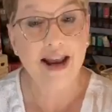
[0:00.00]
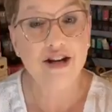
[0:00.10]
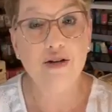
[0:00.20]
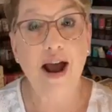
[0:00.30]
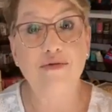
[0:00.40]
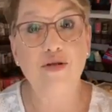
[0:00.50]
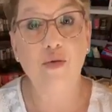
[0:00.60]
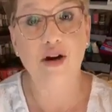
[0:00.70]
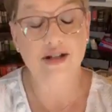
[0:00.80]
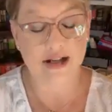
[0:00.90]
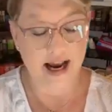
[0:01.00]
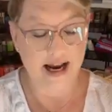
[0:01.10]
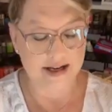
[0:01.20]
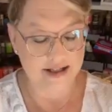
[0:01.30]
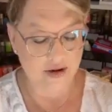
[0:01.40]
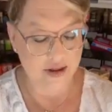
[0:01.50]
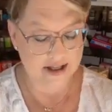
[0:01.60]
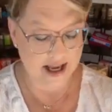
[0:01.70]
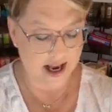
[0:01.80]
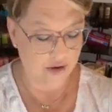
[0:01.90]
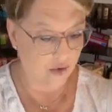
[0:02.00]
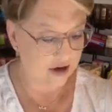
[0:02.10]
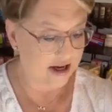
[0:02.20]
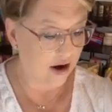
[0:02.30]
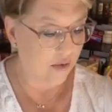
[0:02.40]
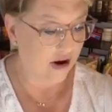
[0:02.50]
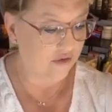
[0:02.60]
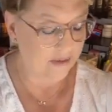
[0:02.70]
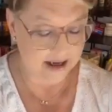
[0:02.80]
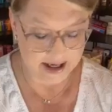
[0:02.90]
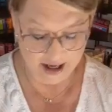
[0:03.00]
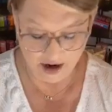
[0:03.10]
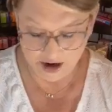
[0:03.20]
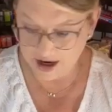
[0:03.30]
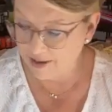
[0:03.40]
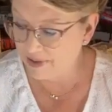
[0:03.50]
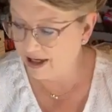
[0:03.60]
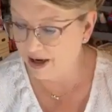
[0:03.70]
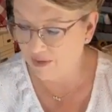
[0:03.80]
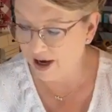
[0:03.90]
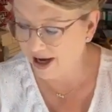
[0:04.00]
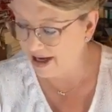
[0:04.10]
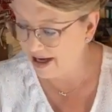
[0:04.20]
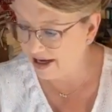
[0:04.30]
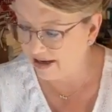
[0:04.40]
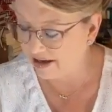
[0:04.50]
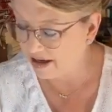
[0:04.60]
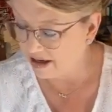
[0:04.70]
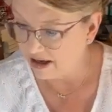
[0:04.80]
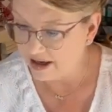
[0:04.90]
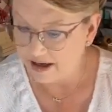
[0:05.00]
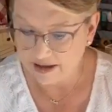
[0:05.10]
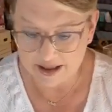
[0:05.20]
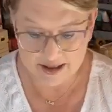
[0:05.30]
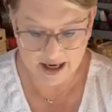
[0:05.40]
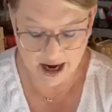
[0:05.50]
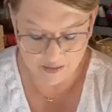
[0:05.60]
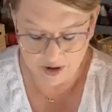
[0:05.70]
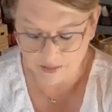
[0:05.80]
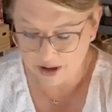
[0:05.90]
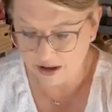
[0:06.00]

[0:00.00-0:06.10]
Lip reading: I do have to work today, so this kind of worked out well for me to get on up and get ready. And let's see, I want to